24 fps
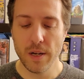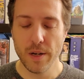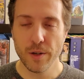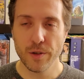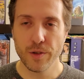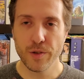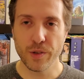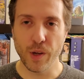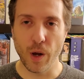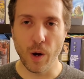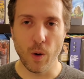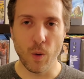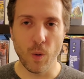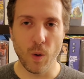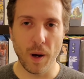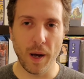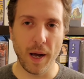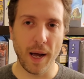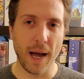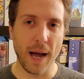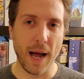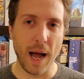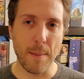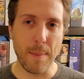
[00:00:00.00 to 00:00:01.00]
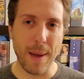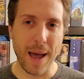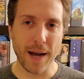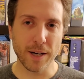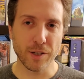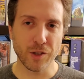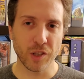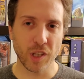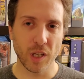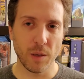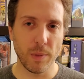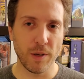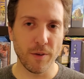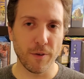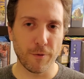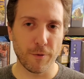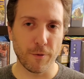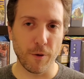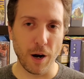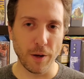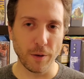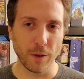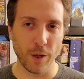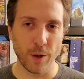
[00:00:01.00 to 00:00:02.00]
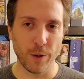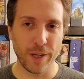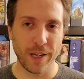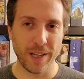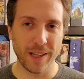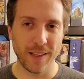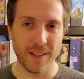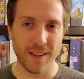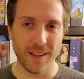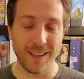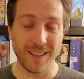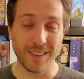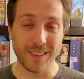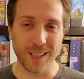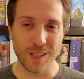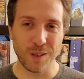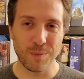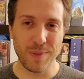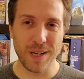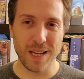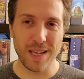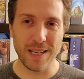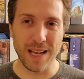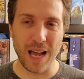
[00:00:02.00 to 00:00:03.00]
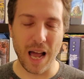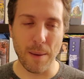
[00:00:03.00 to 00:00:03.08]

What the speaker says: So I'm actually going to be front loading a little bit.